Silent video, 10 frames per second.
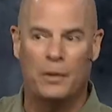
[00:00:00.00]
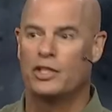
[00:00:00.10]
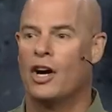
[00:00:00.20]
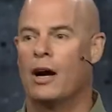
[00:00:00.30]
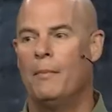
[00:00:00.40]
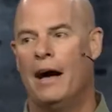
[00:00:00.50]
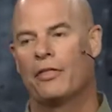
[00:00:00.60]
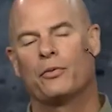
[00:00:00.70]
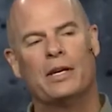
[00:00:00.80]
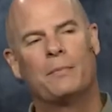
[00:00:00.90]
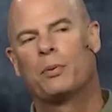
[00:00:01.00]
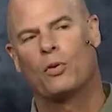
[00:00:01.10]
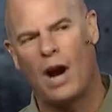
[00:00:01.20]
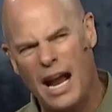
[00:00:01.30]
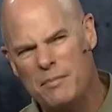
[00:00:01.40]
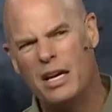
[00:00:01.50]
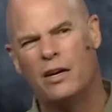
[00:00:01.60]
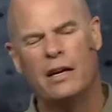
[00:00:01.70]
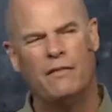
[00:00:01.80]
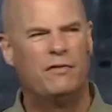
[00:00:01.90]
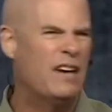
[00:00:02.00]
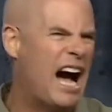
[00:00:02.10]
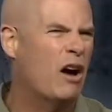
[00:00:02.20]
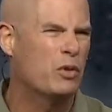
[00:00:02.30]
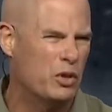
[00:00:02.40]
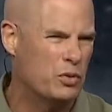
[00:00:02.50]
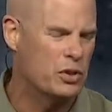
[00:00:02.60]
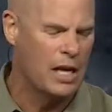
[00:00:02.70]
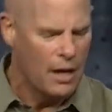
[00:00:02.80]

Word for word: to talk about three primary values,